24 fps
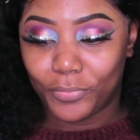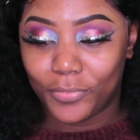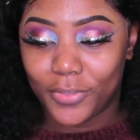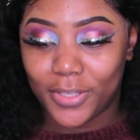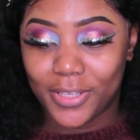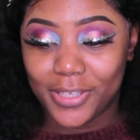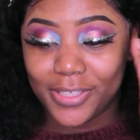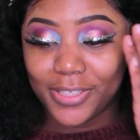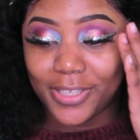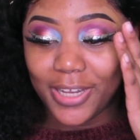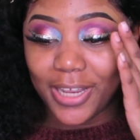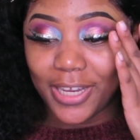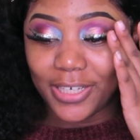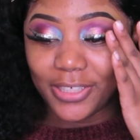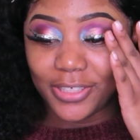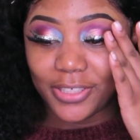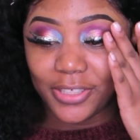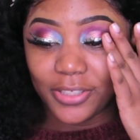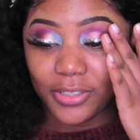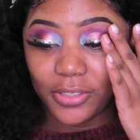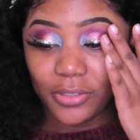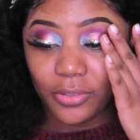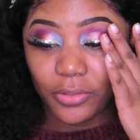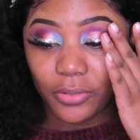These
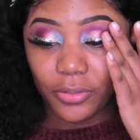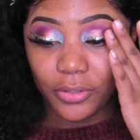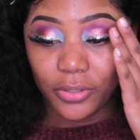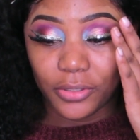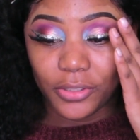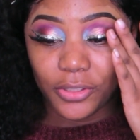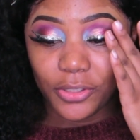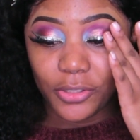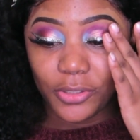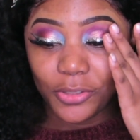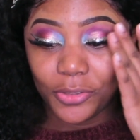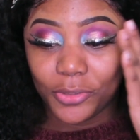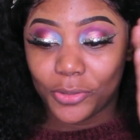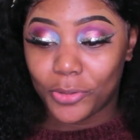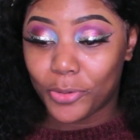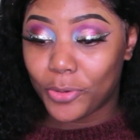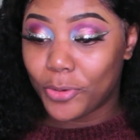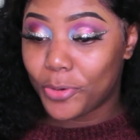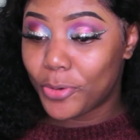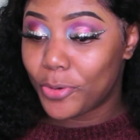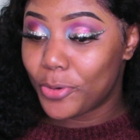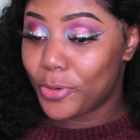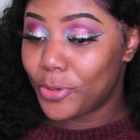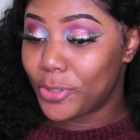lashes are
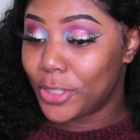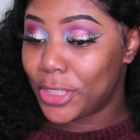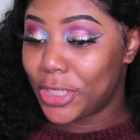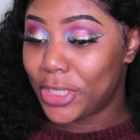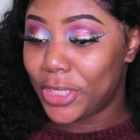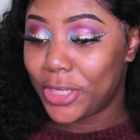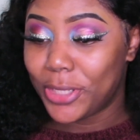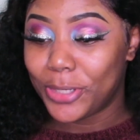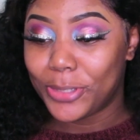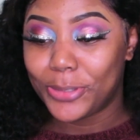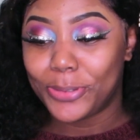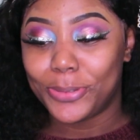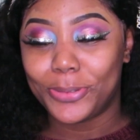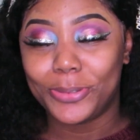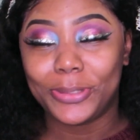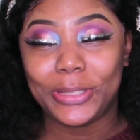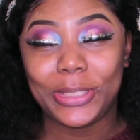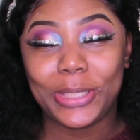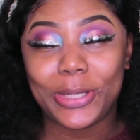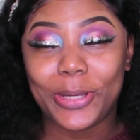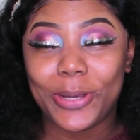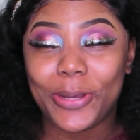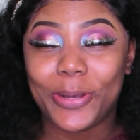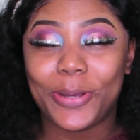so
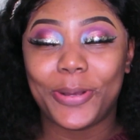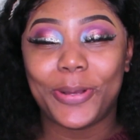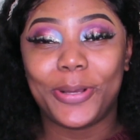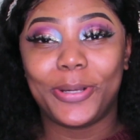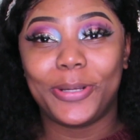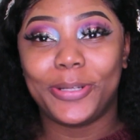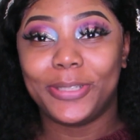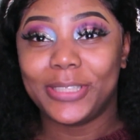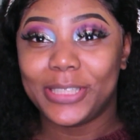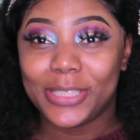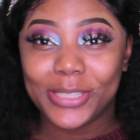cute, y'all.